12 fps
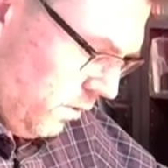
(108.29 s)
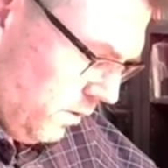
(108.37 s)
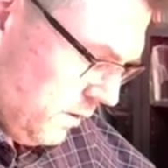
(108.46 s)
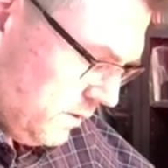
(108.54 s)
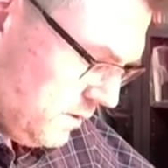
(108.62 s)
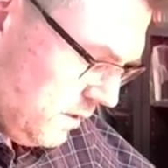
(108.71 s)

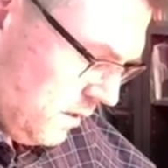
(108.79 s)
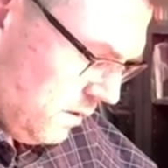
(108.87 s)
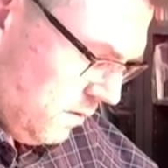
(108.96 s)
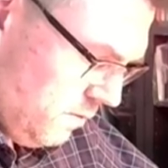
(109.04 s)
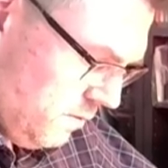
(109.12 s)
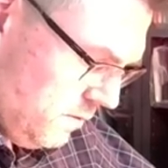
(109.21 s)
this
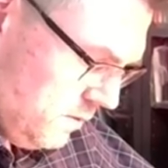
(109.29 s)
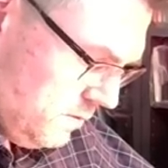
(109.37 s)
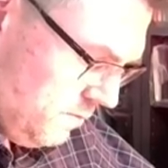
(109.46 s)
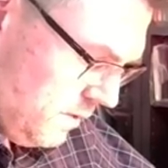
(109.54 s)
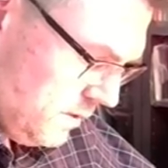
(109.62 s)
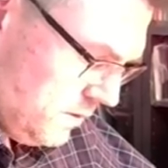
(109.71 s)
now, this
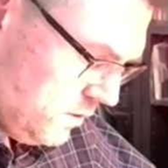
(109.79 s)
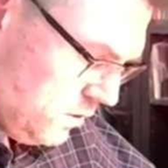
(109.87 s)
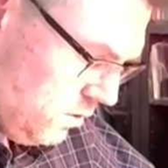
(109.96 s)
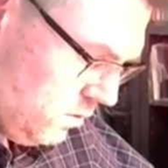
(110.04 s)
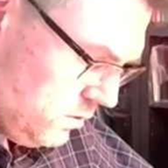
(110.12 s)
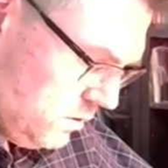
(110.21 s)

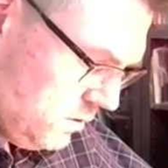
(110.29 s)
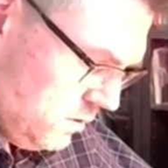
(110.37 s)
Wasserschloss.